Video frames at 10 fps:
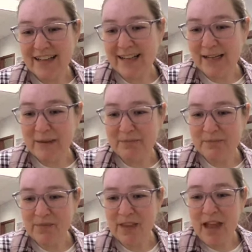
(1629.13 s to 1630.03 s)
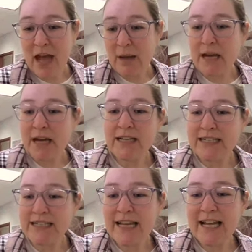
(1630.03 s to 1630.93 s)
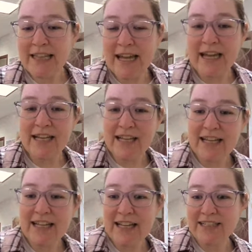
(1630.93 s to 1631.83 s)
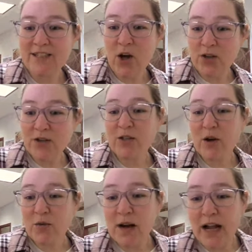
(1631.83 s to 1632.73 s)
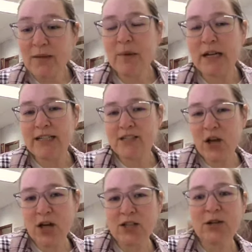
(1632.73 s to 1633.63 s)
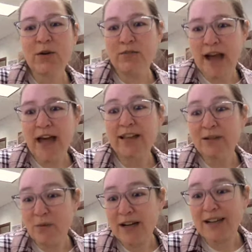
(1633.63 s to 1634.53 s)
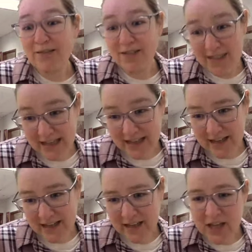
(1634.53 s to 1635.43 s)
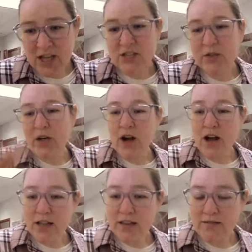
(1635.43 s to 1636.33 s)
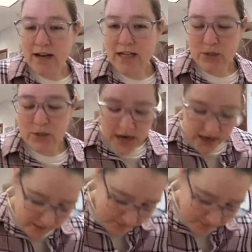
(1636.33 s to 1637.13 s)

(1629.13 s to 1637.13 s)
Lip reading: I'm not going to say that it's also right, but it's also a valid way of thinking. So you're on the right track,